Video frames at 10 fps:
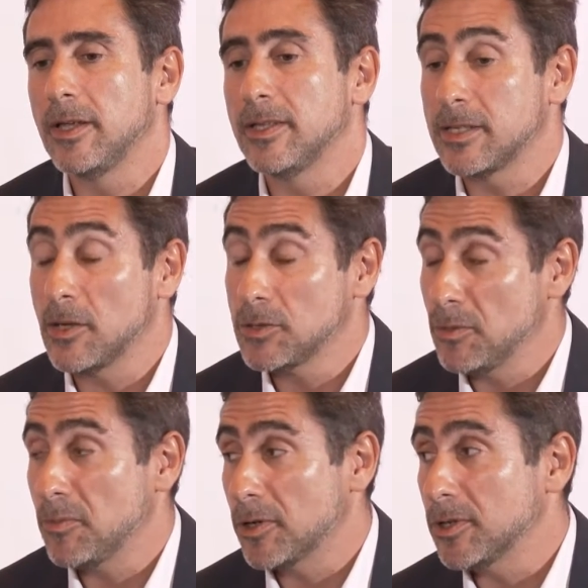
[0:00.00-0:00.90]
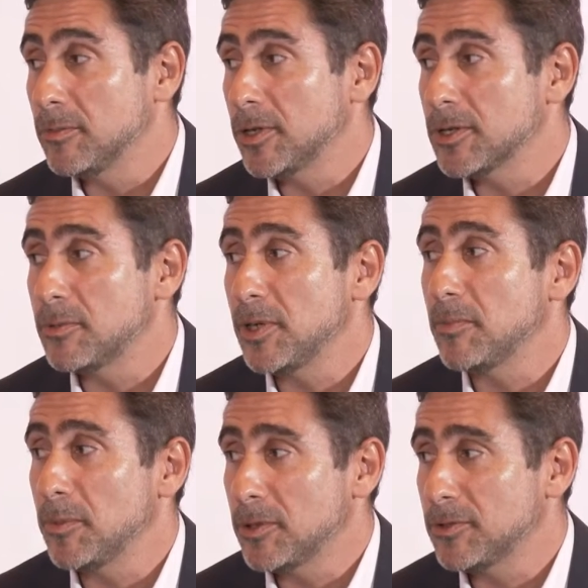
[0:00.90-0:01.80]
that's also important because bring
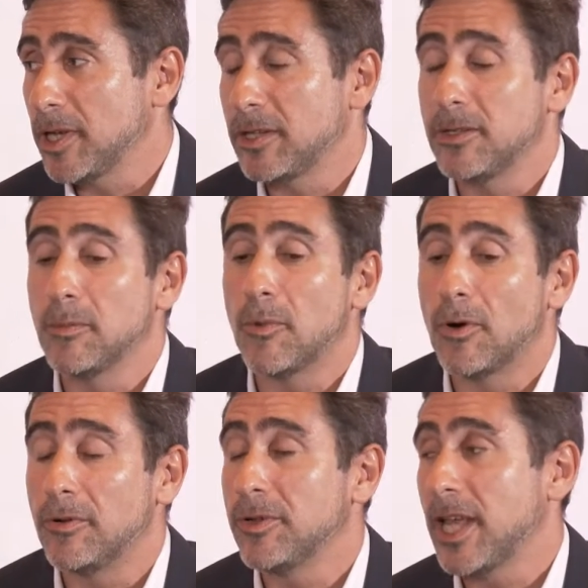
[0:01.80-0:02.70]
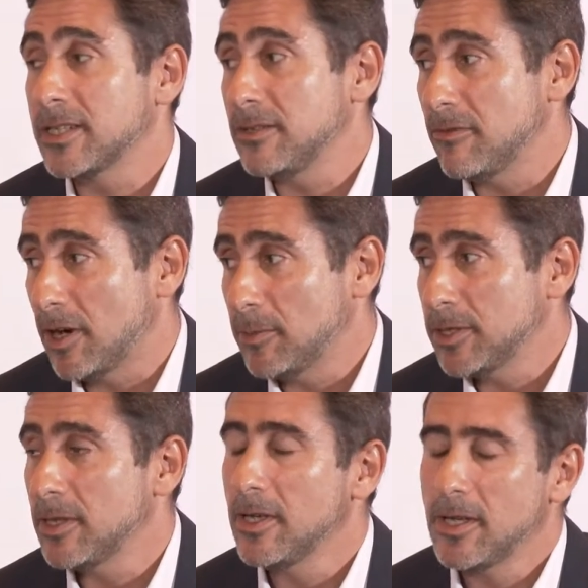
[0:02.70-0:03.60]
people together in a more relaxed
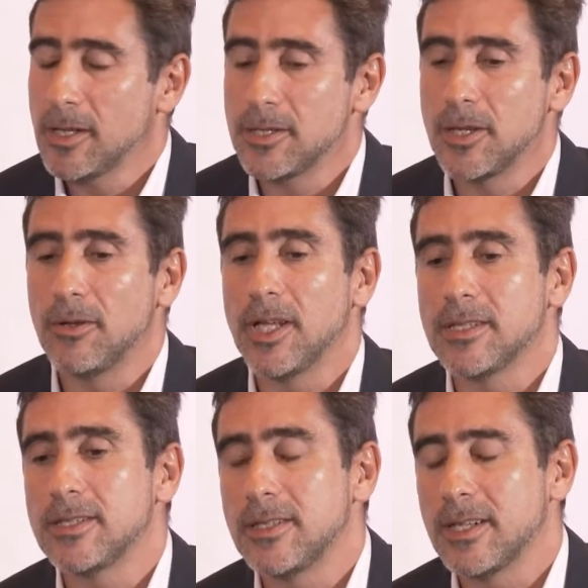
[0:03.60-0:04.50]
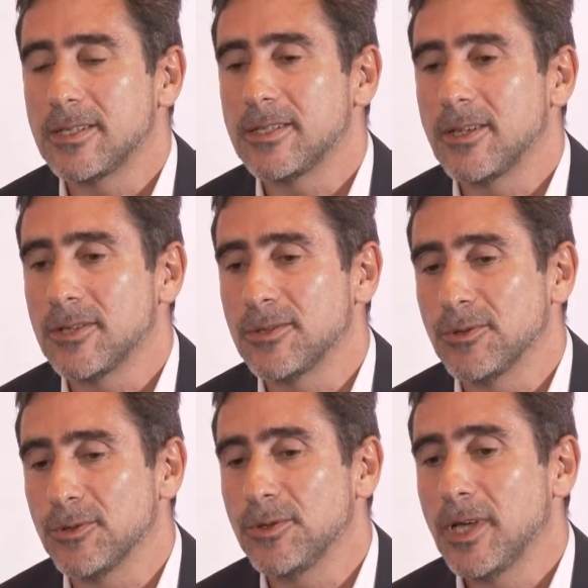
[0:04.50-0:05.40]
environment. So that's also
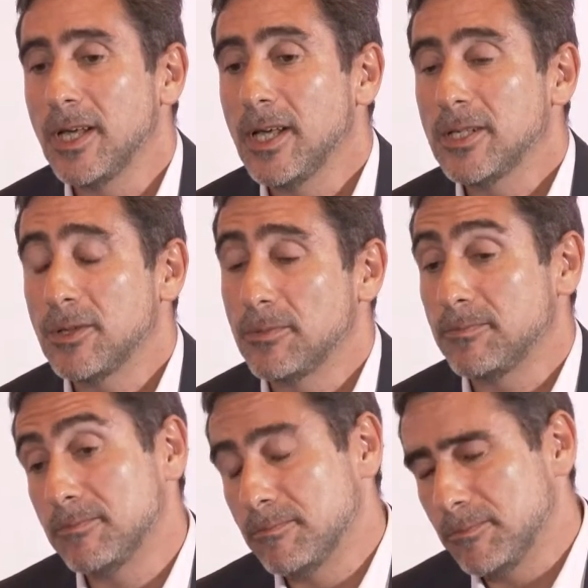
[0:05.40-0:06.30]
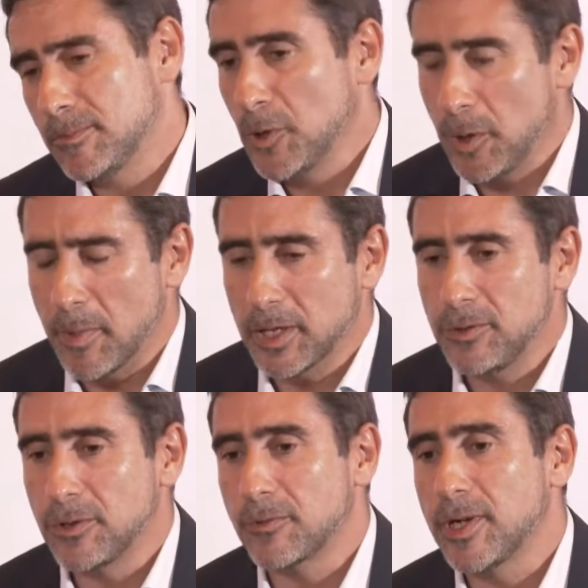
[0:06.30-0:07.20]
good. So, going back
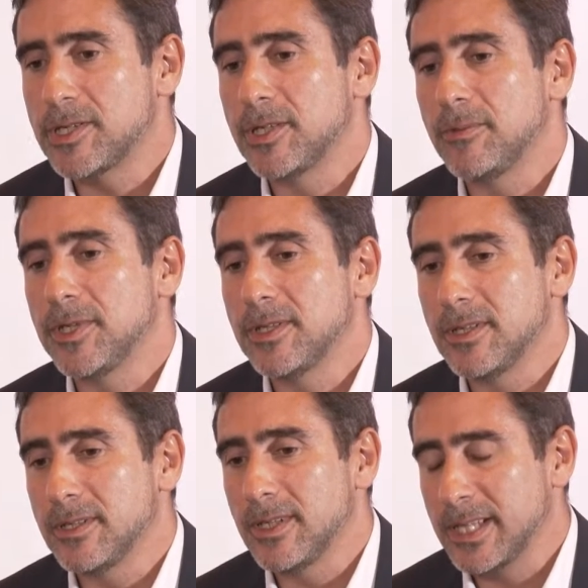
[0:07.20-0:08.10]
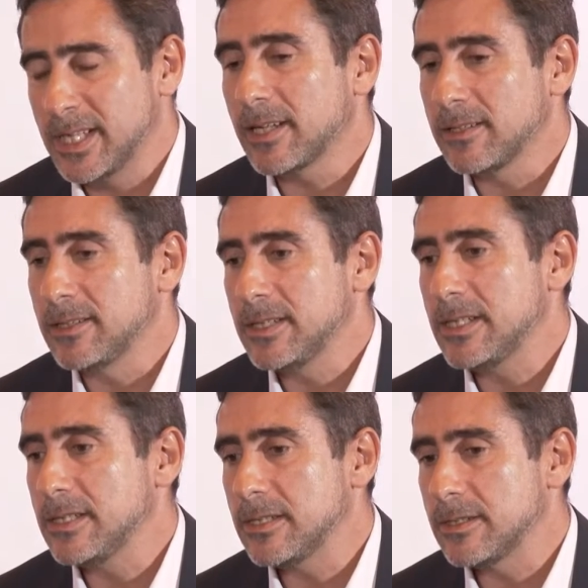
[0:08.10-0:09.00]
to your question, I mean, exactly, this
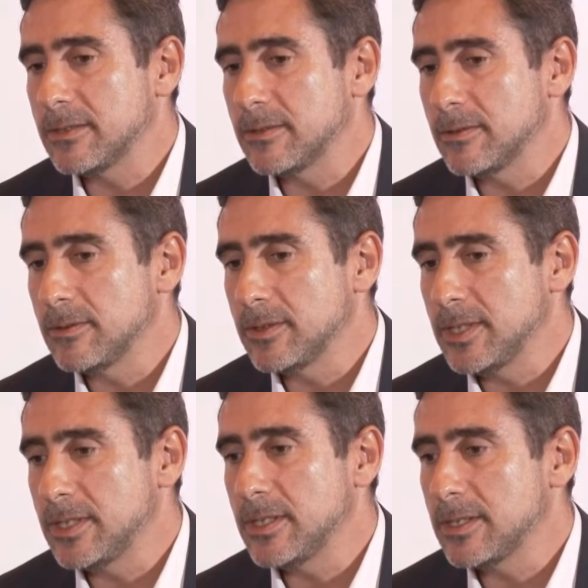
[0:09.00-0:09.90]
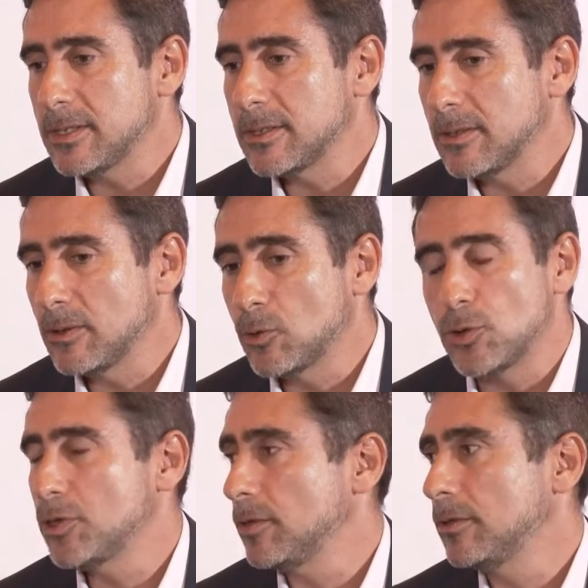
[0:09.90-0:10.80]
is
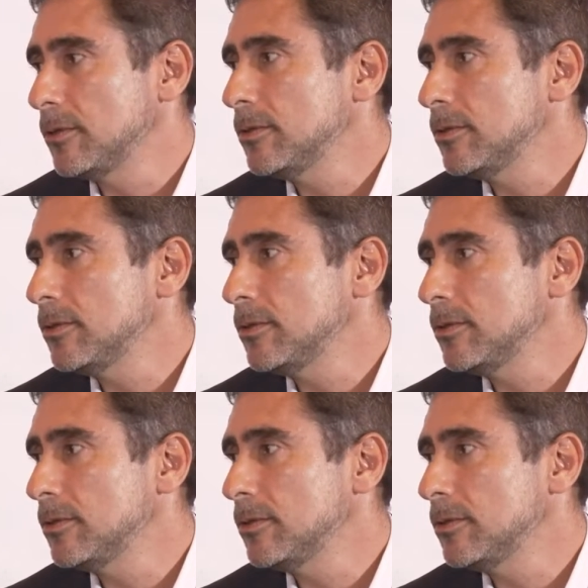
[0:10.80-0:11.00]
crucial